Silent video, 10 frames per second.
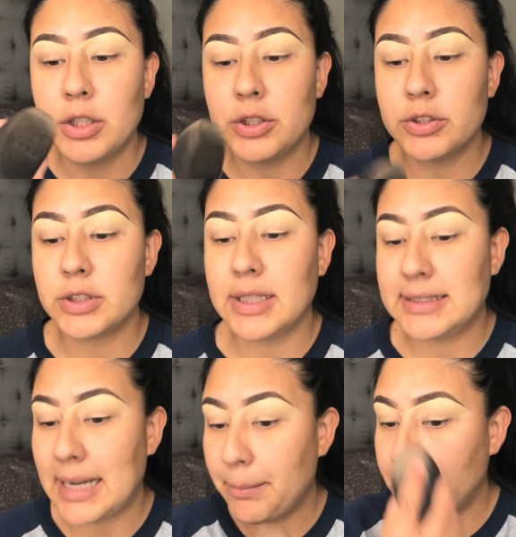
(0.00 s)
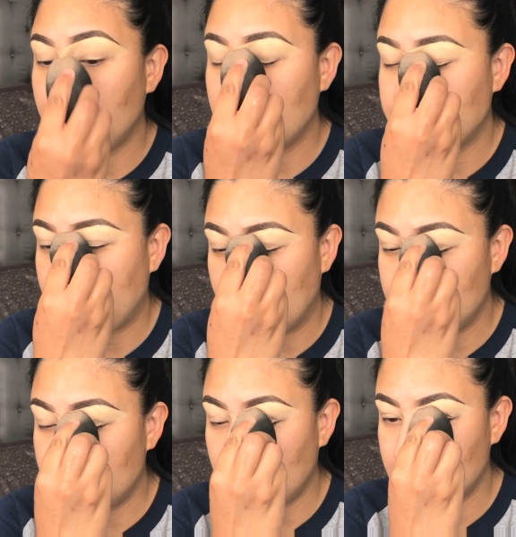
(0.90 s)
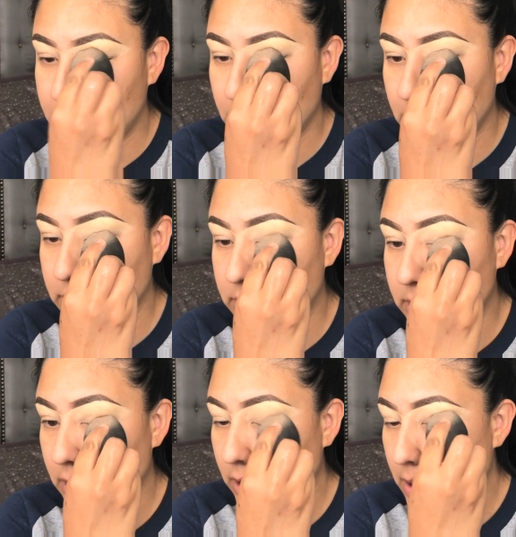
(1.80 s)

use a damp beauty sponge and just